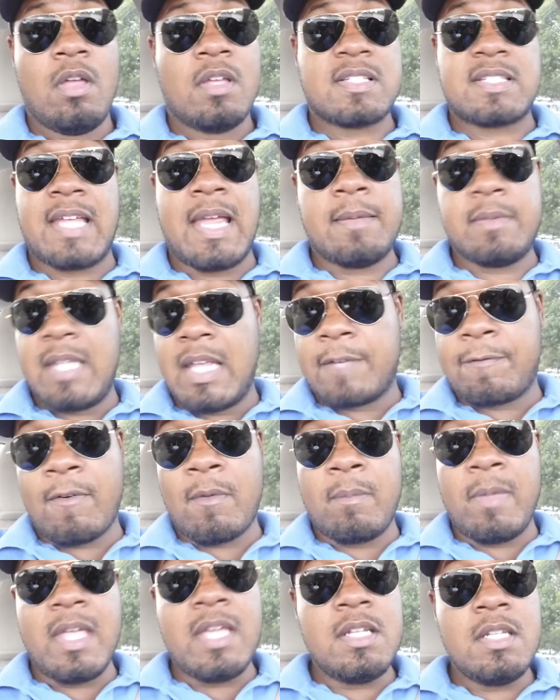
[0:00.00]
Same thing
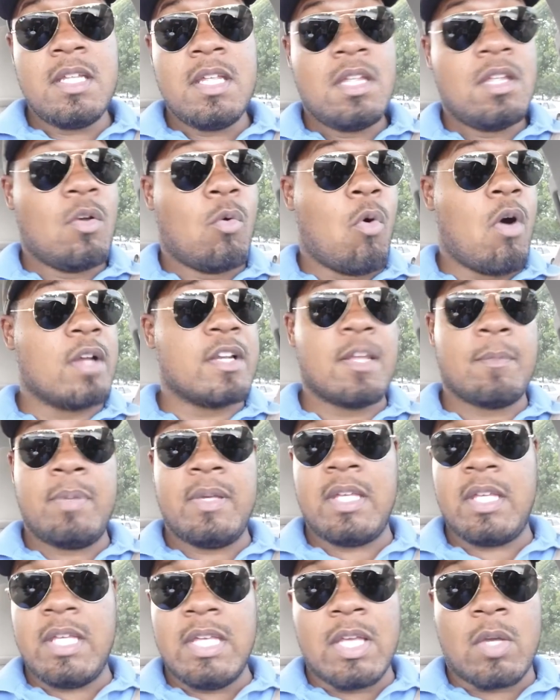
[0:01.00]
for men wanting to
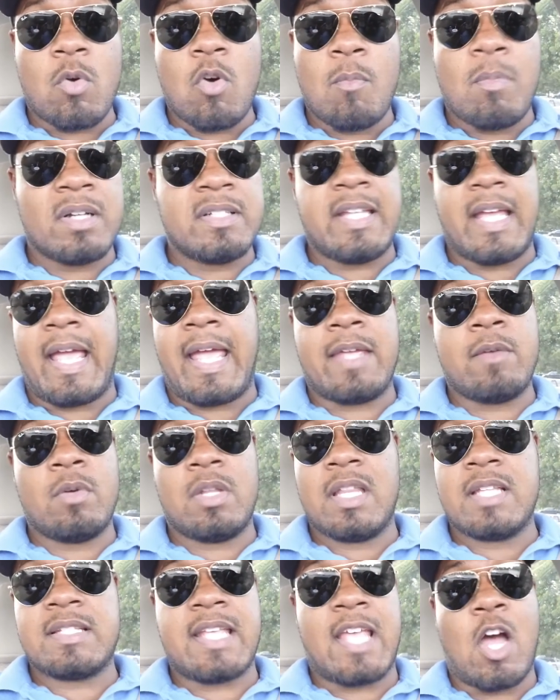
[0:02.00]
be equal, but they ain't
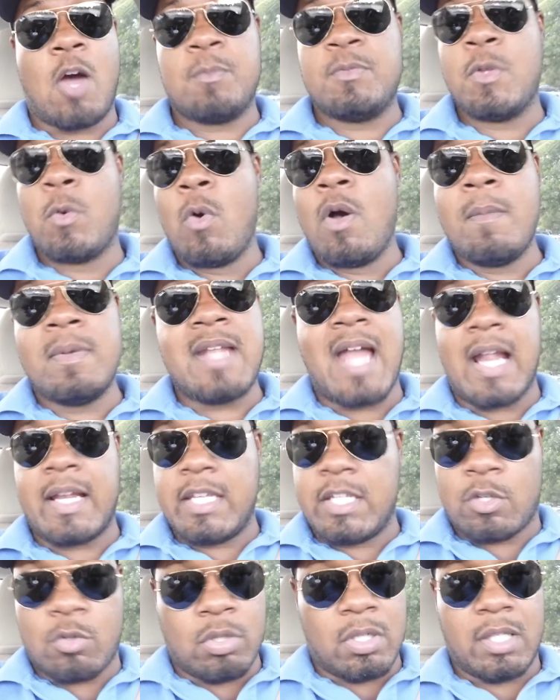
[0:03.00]
willing to help the woman
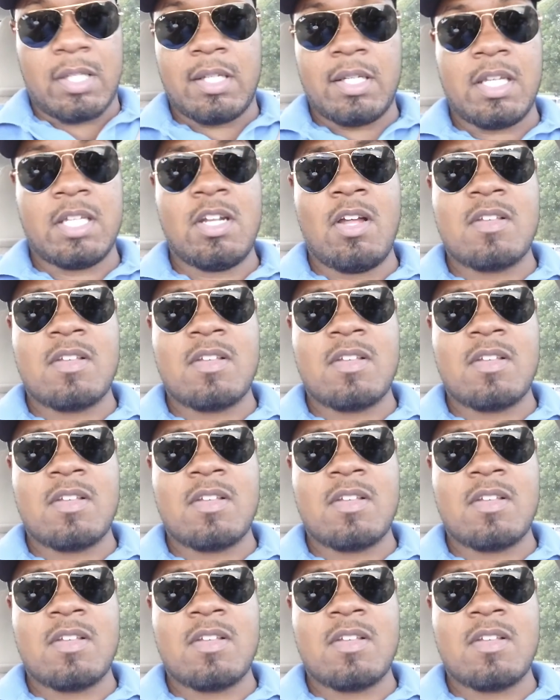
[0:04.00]
out equally.